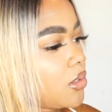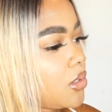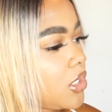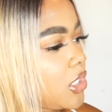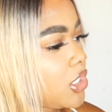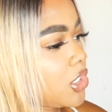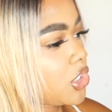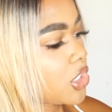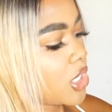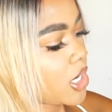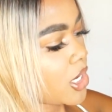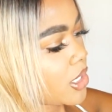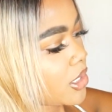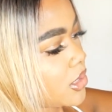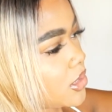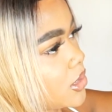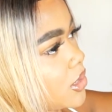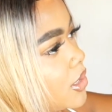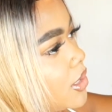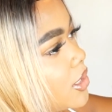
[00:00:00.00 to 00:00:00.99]

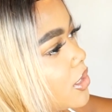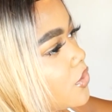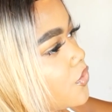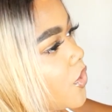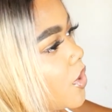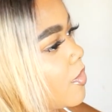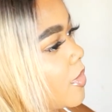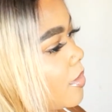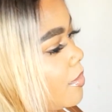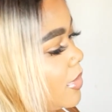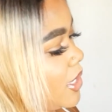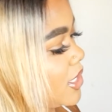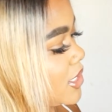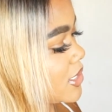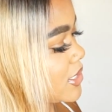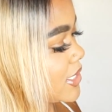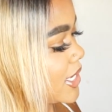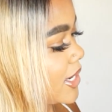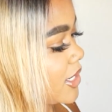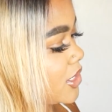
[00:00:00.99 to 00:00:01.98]
T-shirt is from the
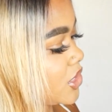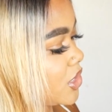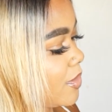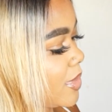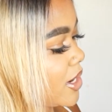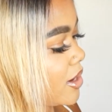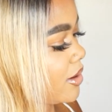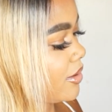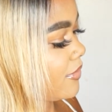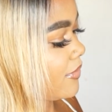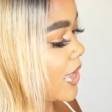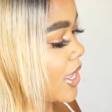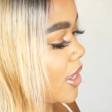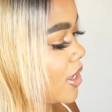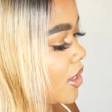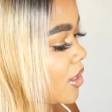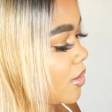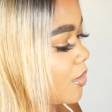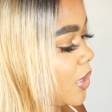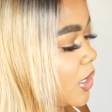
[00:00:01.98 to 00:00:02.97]
men's section, matter of
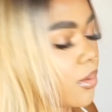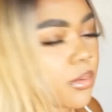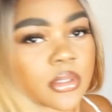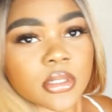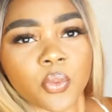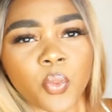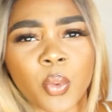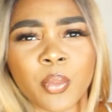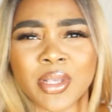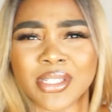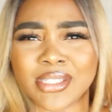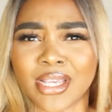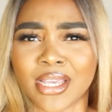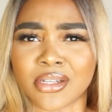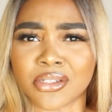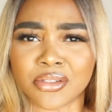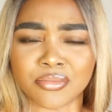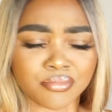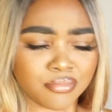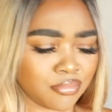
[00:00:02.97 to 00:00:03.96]
fact, but it was in the women's section.